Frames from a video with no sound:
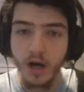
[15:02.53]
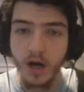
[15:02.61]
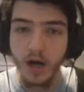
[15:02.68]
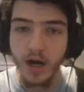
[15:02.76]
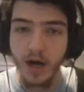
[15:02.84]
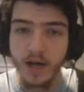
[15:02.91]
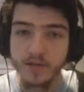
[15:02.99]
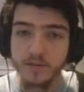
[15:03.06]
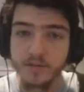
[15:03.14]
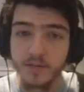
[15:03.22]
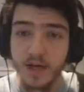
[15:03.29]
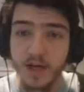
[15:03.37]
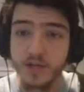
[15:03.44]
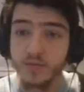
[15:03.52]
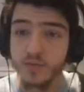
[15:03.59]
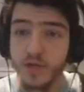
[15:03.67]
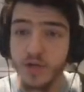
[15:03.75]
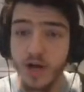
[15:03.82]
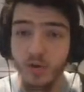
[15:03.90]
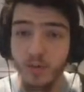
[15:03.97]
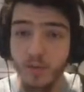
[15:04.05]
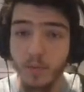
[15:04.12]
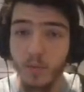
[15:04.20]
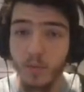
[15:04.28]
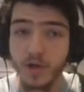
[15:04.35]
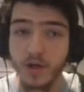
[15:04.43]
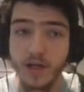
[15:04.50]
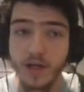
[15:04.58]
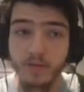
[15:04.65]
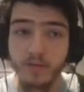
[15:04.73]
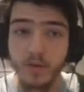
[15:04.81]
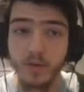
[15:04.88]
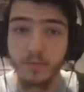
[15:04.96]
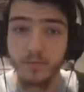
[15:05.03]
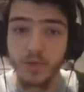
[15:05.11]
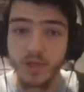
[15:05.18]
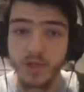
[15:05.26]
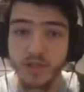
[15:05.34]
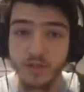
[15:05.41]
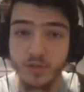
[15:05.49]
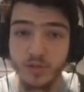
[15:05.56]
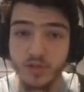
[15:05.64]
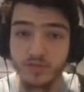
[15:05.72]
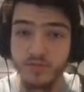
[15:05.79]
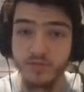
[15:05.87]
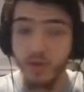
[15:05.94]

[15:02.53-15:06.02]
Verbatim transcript: I, I do not remember where I came from, which is which is very